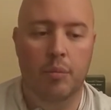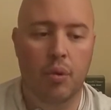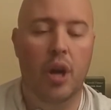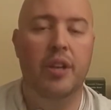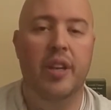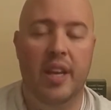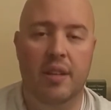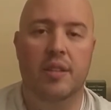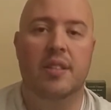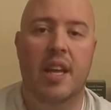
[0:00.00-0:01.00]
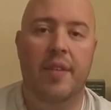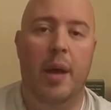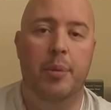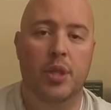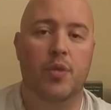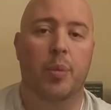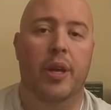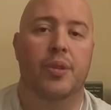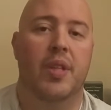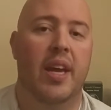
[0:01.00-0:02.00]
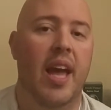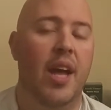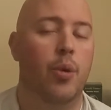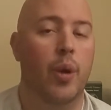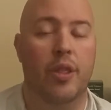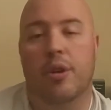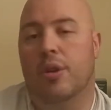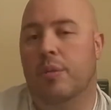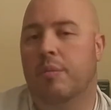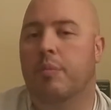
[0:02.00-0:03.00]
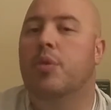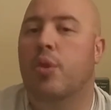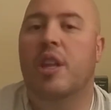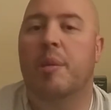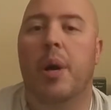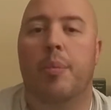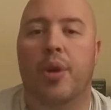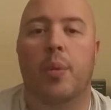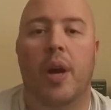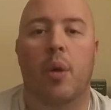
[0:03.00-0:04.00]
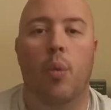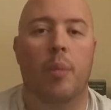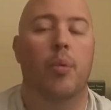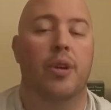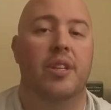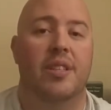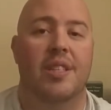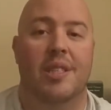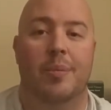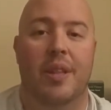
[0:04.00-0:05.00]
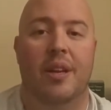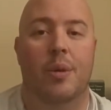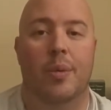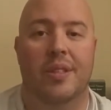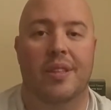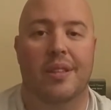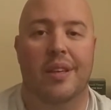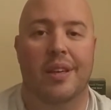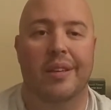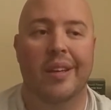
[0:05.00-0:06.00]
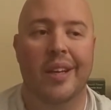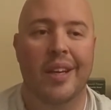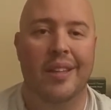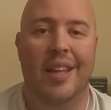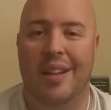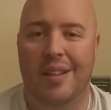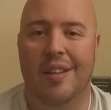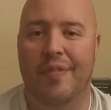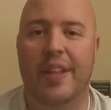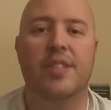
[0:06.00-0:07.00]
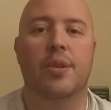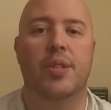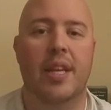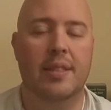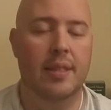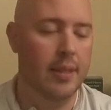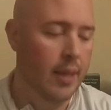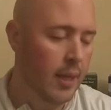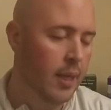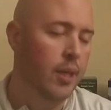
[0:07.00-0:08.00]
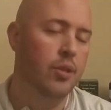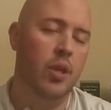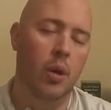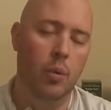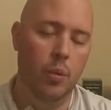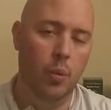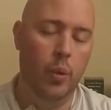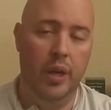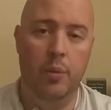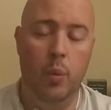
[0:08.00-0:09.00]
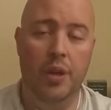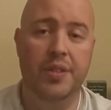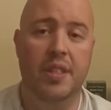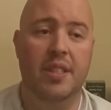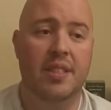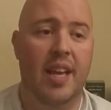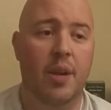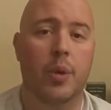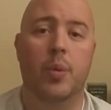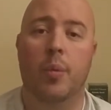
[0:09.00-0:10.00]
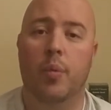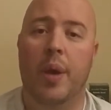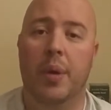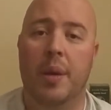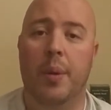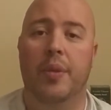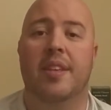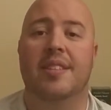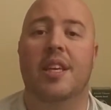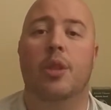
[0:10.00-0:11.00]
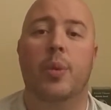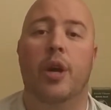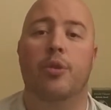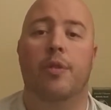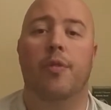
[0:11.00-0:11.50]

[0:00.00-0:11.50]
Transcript: broadening set of options for players in that category that are strike the ball pretty well and want more distance, but they don't want something that offends their senses. So what Wilson decided was they would come out with the C300